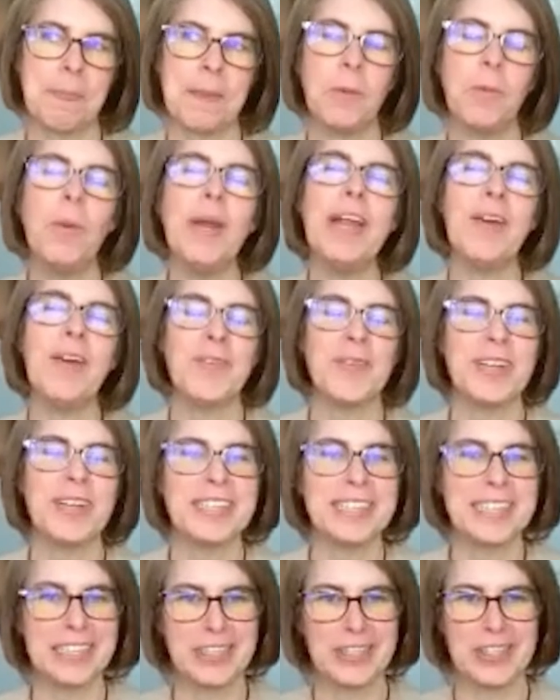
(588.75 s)
we are
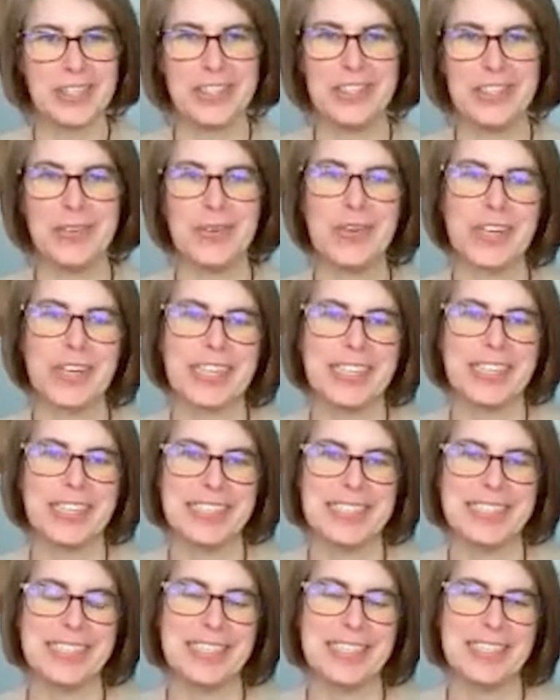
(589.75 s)
really good
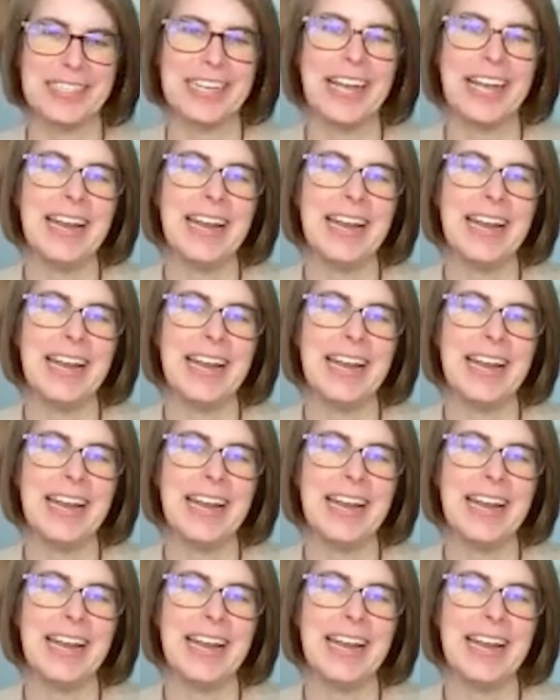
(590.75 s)
organizationally